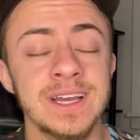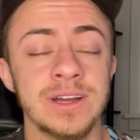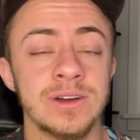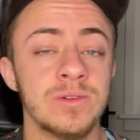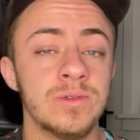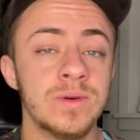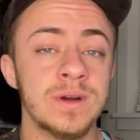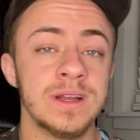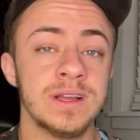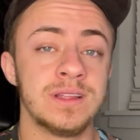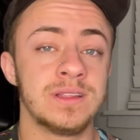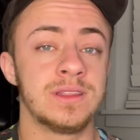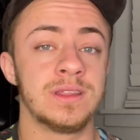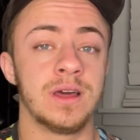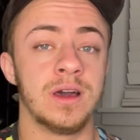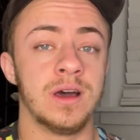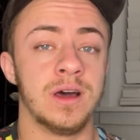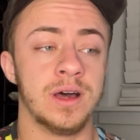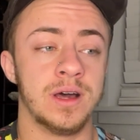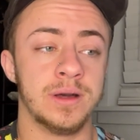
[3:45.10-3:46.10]
with
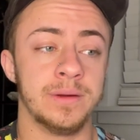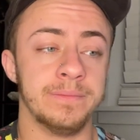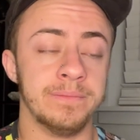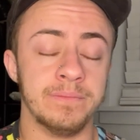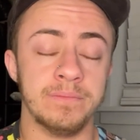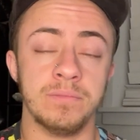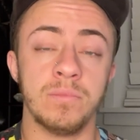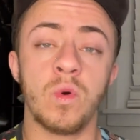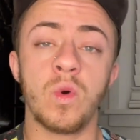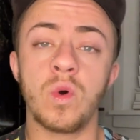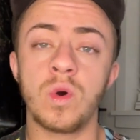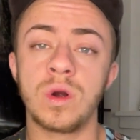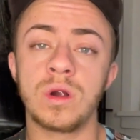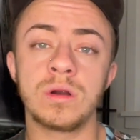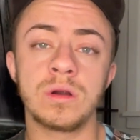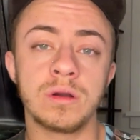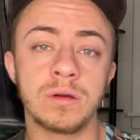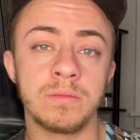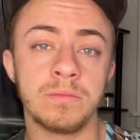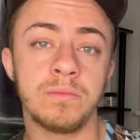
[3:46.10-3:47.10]

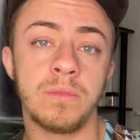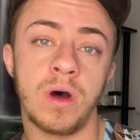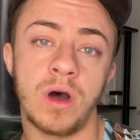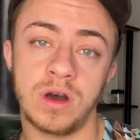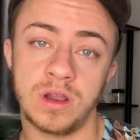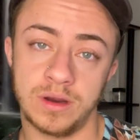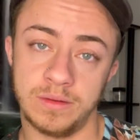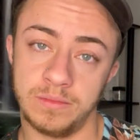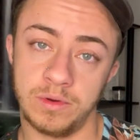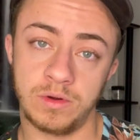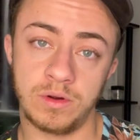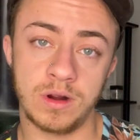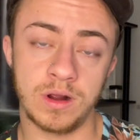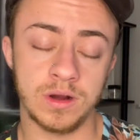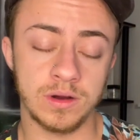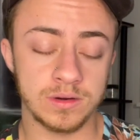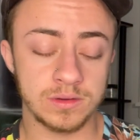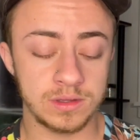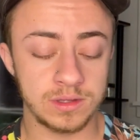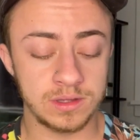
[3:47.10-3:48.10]
more bottom
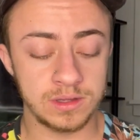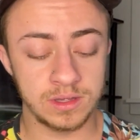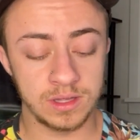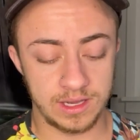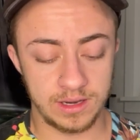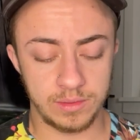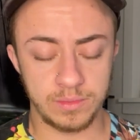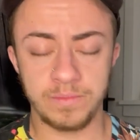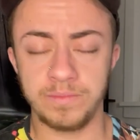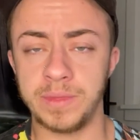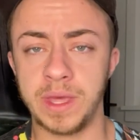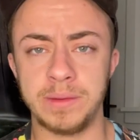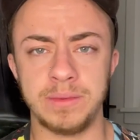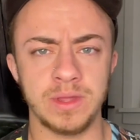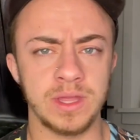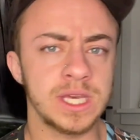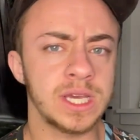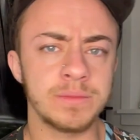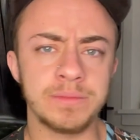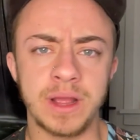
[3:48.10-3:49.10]
growth, maybe
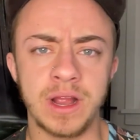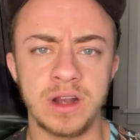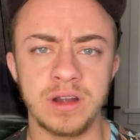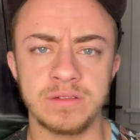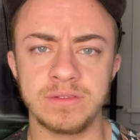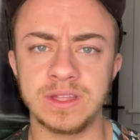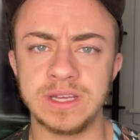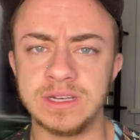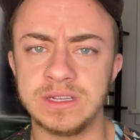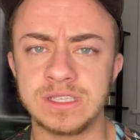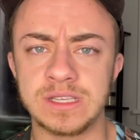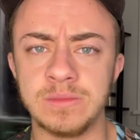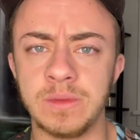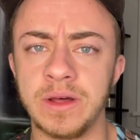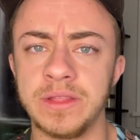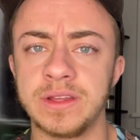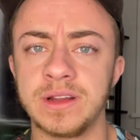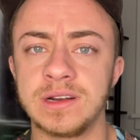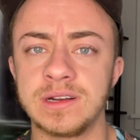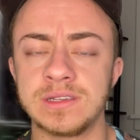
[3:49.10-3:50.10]
like comparatively to some
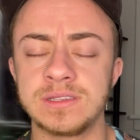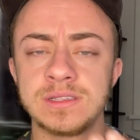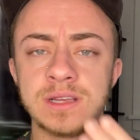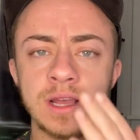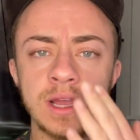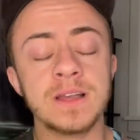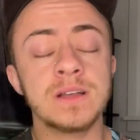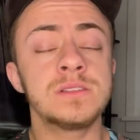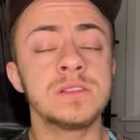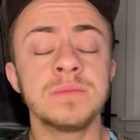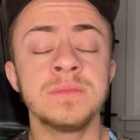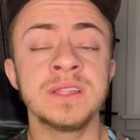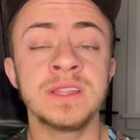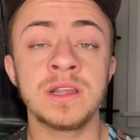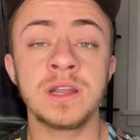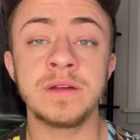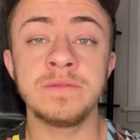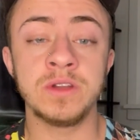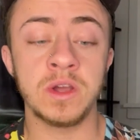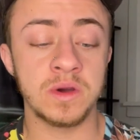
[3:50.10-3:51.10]
others. Something
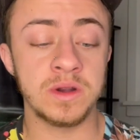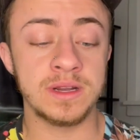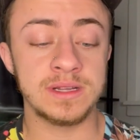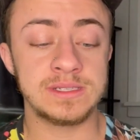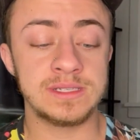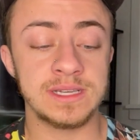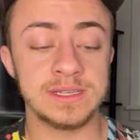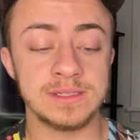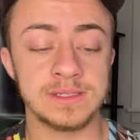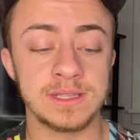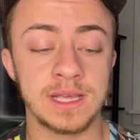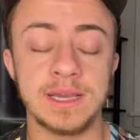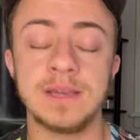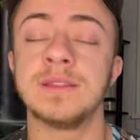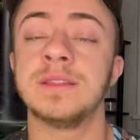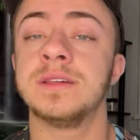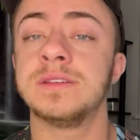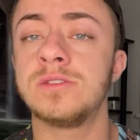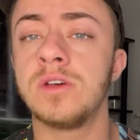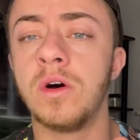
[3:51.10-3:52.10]
that I've noticed is like
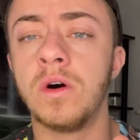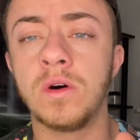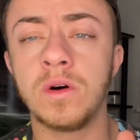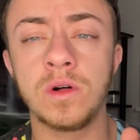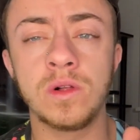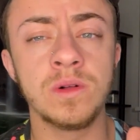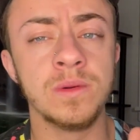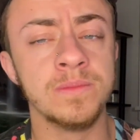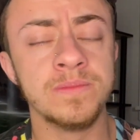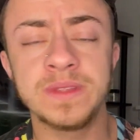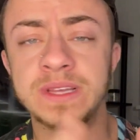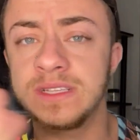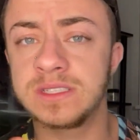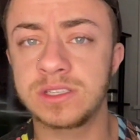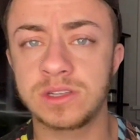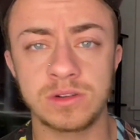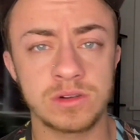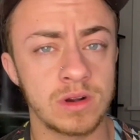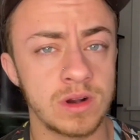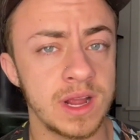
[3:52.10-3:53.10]
this hole, it's
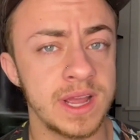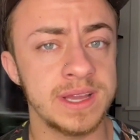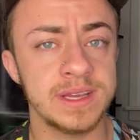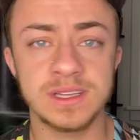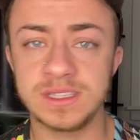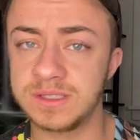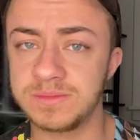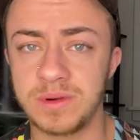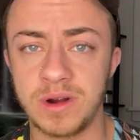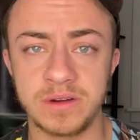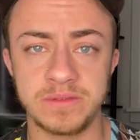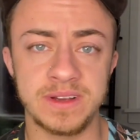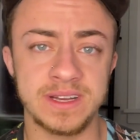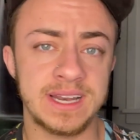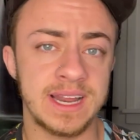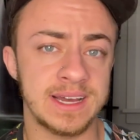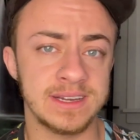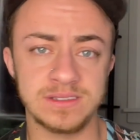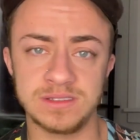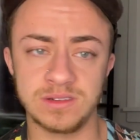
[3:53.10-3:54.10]
great, it's perfect,
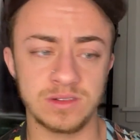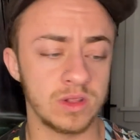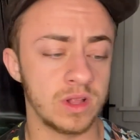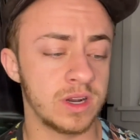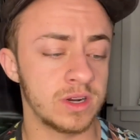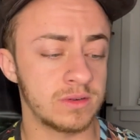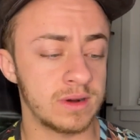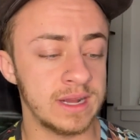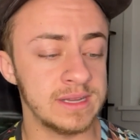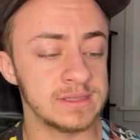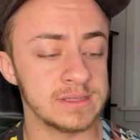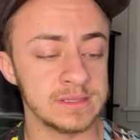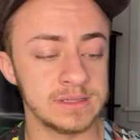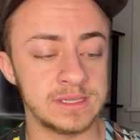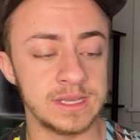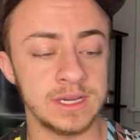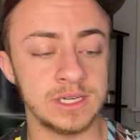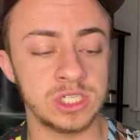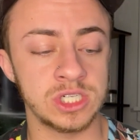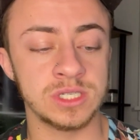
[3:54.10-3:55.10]
has a lot of great
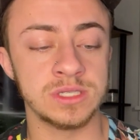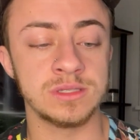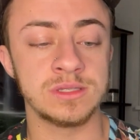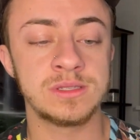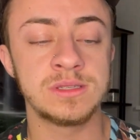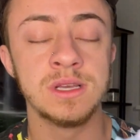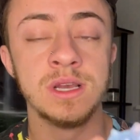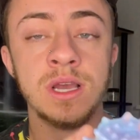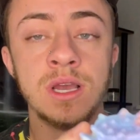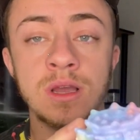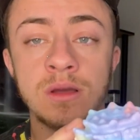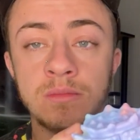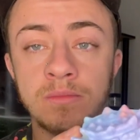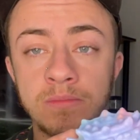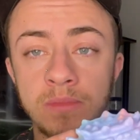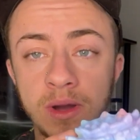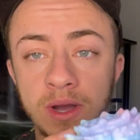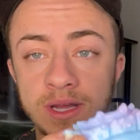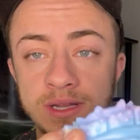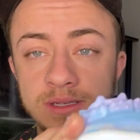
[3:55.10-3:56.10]
sensations,
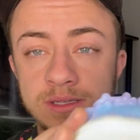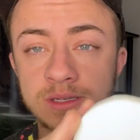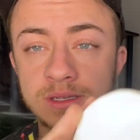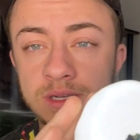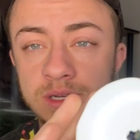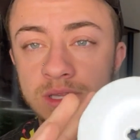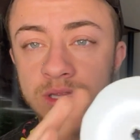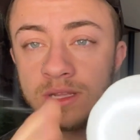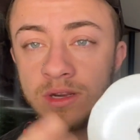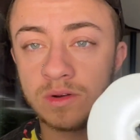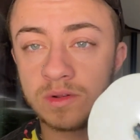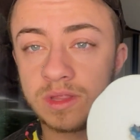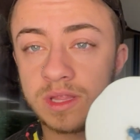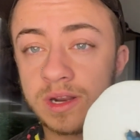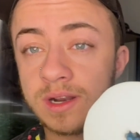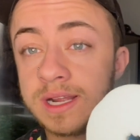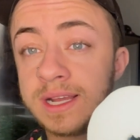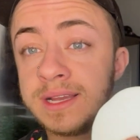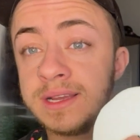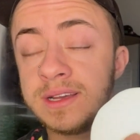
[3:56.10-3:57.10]
but you know,
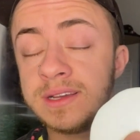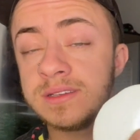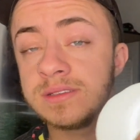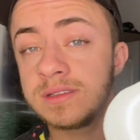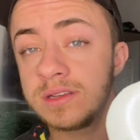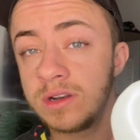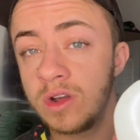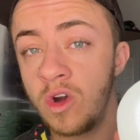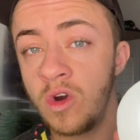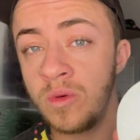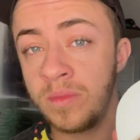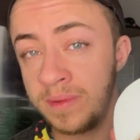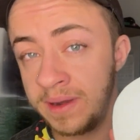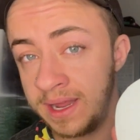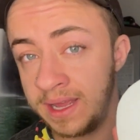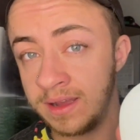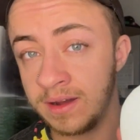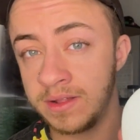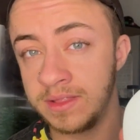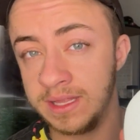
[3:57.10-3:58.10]
there is an
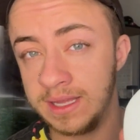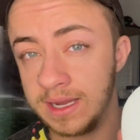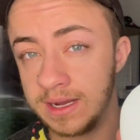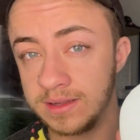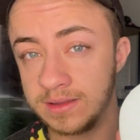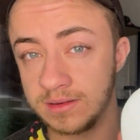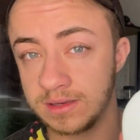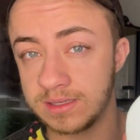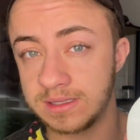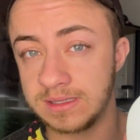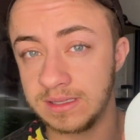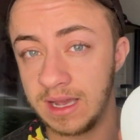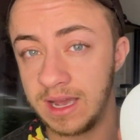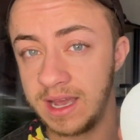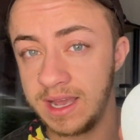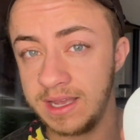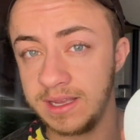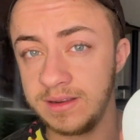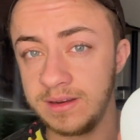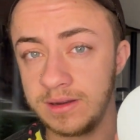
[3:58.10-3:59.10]
opening on the other
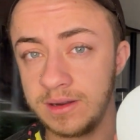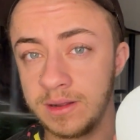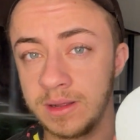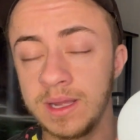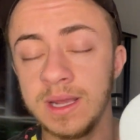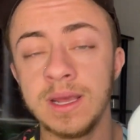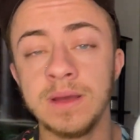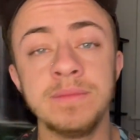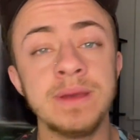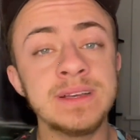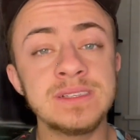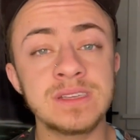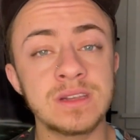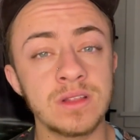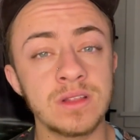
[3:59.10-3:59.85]
side. Makes it a